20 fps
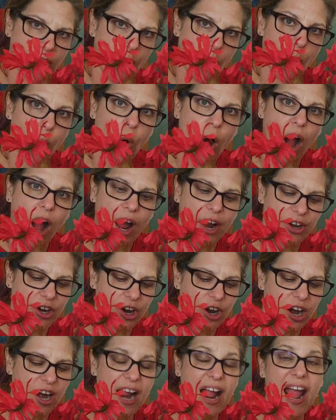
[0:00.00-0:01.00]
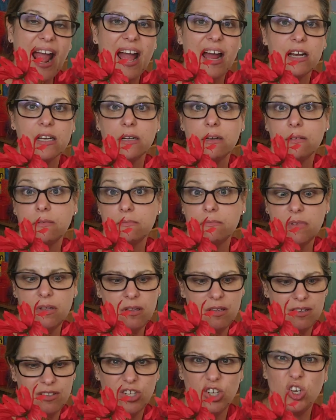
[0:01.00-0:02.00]
water. And
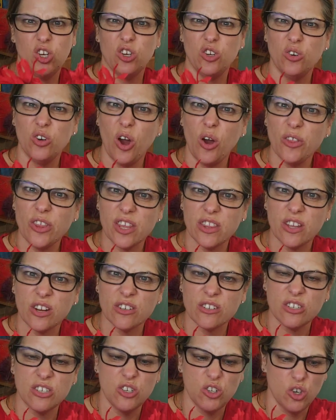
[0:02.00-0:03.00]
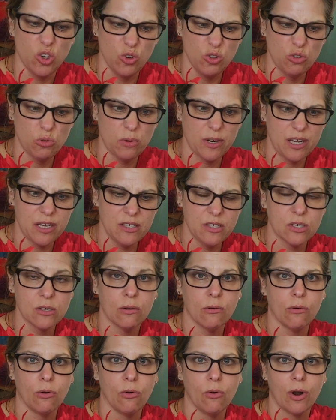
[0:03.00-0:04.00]
do you know that there's nutrients
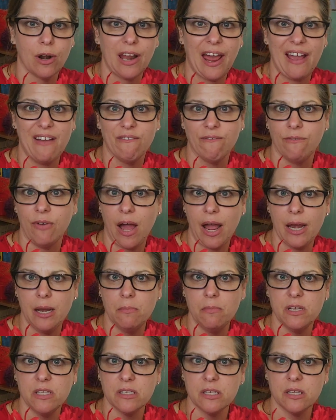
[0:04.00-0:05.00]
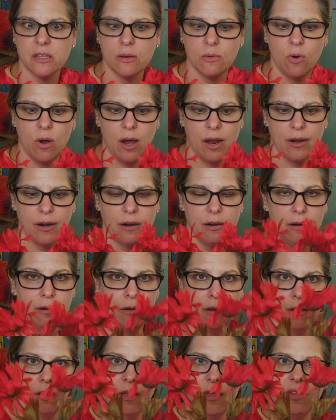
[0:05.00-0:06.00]
or like vitamins in the water?
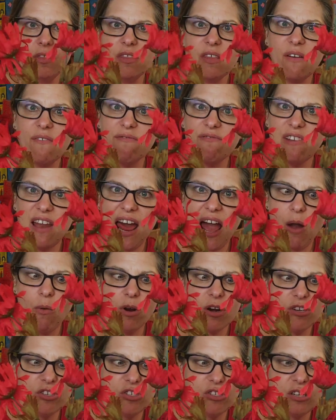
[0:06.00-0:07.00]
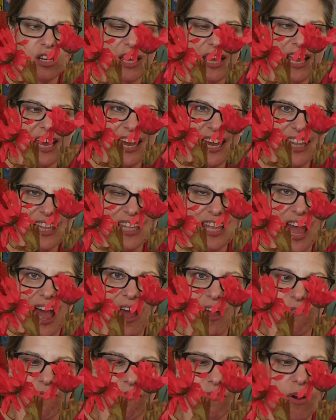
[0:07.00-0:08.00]
The flowers eat
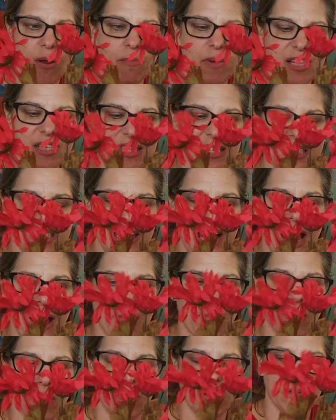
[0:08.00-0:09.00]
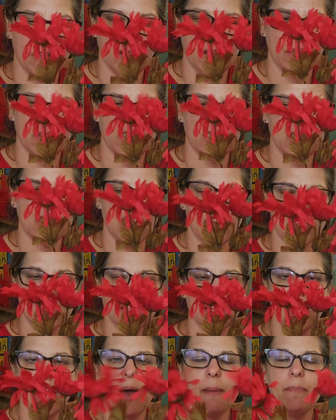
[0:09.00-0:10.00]
that from its stem, sucks
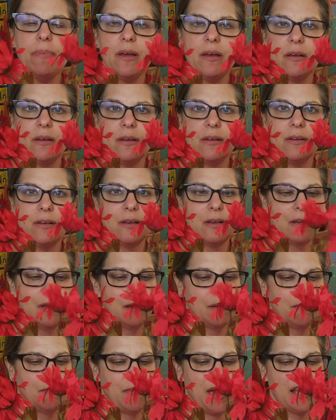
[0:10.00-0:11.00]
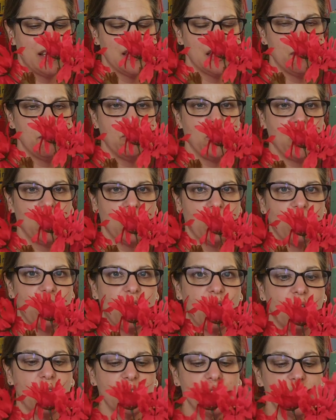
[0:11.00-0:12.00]
it up, makes it
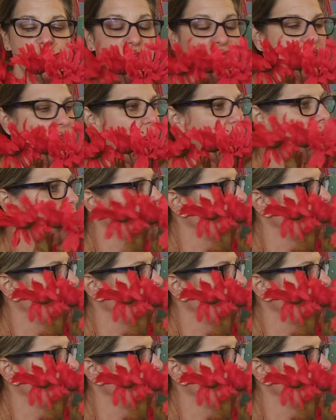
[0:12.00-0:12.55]
beautiful. So,